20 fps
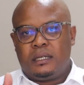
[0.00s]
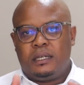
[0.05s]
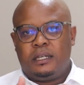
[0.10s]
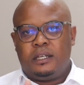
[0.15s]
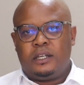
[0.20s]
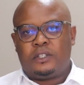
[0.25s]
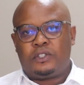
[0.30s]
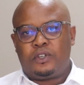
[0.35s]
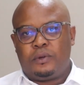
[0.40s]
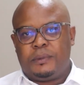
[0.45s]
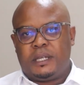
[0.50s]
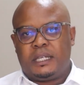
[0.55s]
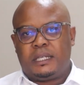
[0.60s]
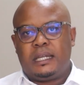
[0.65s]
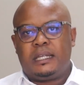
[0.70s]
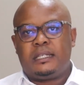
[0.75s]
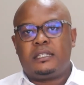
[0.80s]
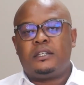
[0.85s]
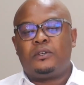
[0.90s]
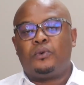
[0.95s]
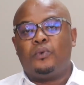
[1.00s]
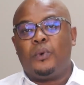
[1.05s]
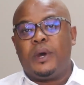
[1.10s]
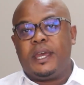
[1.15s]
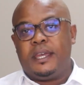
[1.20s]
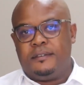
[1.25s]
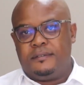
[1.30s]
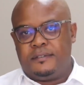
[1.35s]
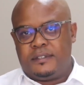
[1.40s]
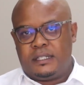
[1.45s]
electromagnetic
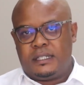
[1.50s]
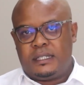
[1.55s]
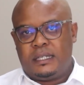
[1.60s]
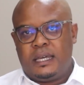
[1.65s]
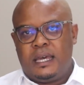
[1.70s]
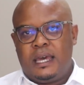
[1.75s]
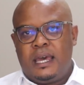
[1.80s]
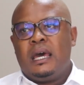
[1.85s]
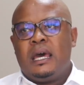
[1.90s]
waves.